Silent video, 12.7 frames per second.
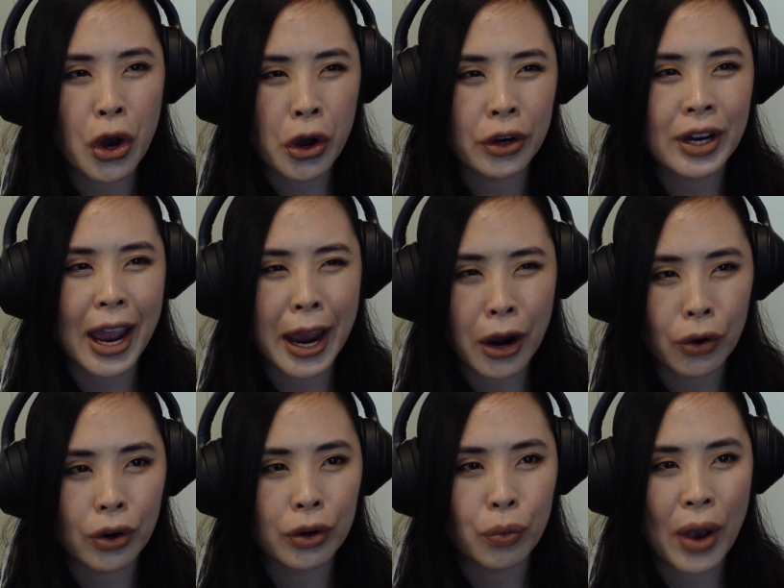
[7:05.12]
on
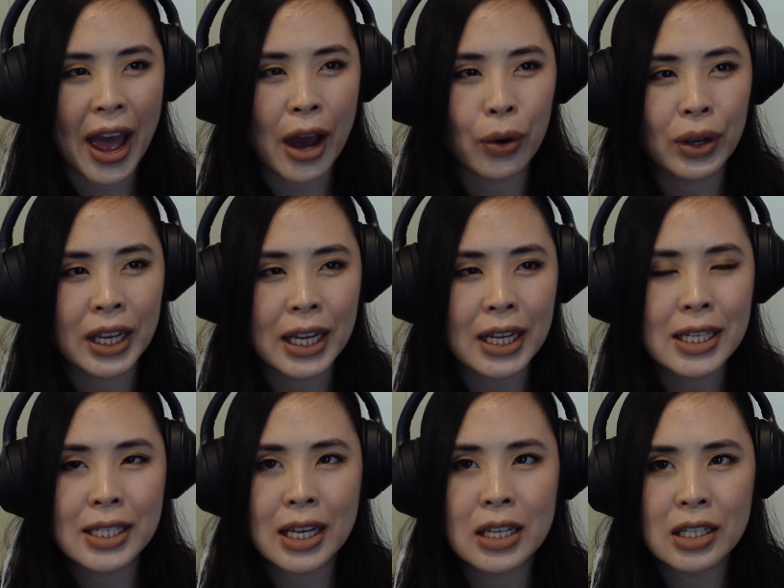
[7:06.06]
Eren, how he
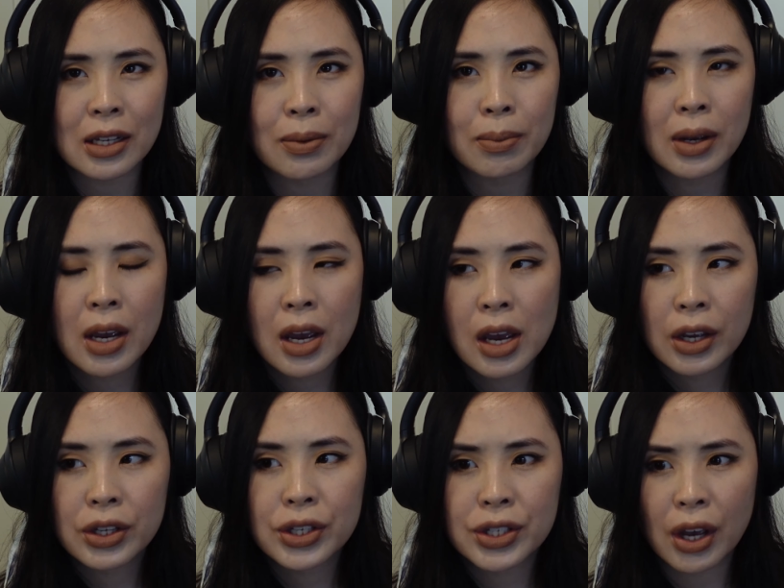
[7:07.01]
sees
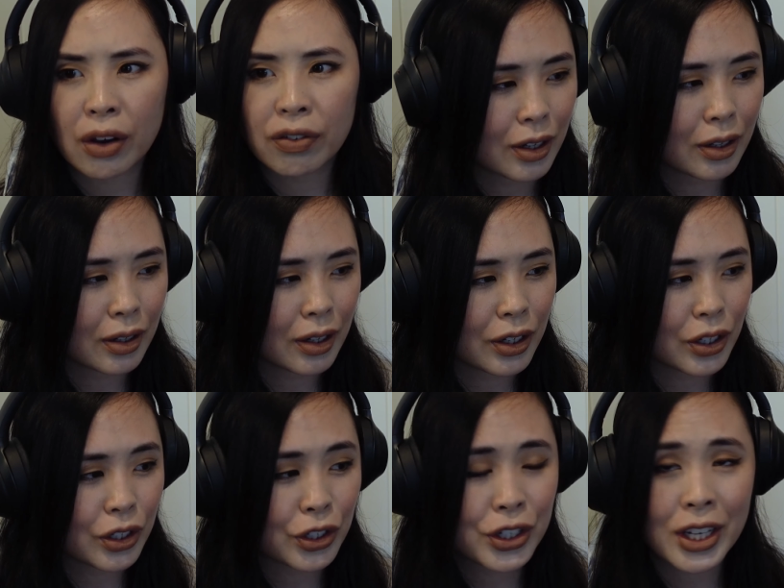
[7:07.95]
himself.
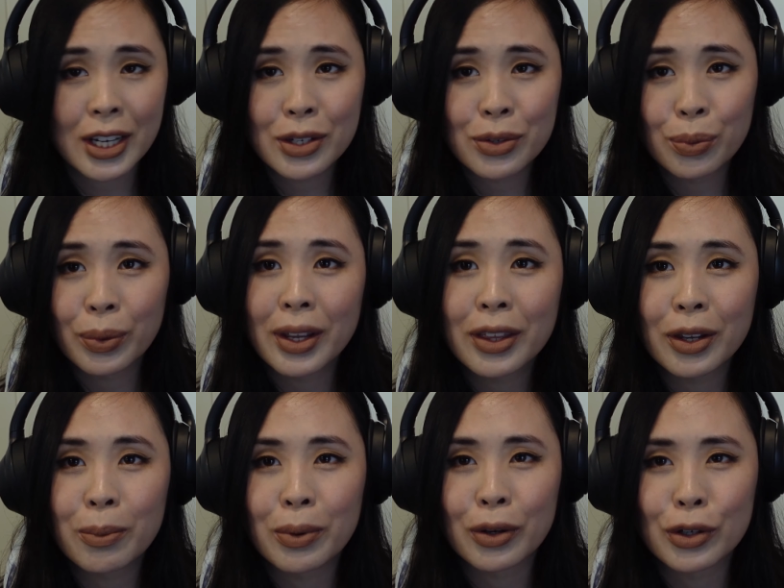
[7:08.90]
She's with
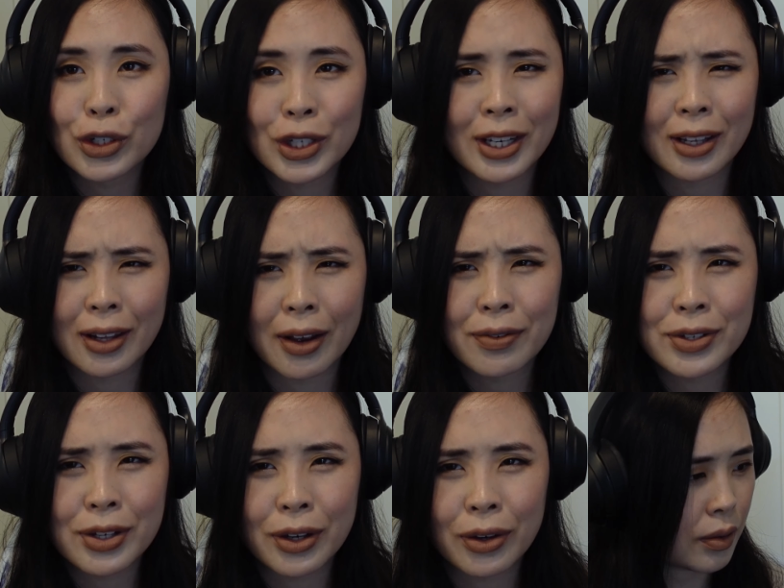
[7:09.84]
you because she
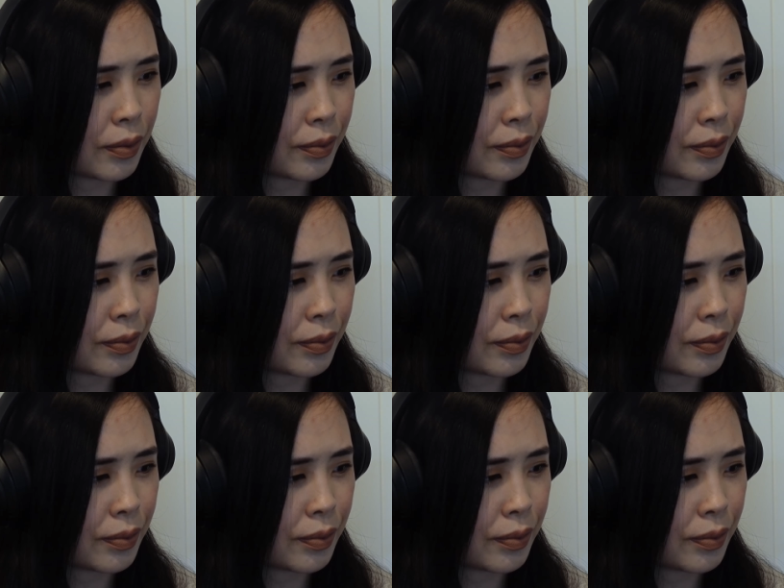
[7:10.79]
loves you.